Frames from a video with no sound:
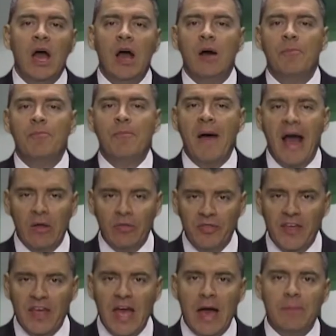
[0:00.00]
about
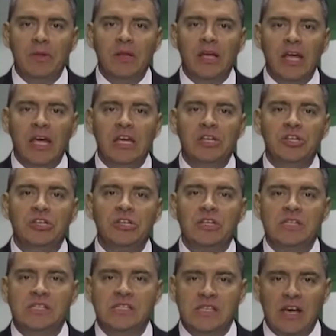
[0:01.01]
the application
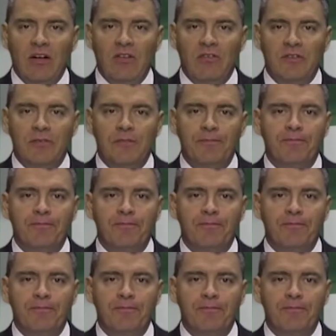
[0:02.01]
itself.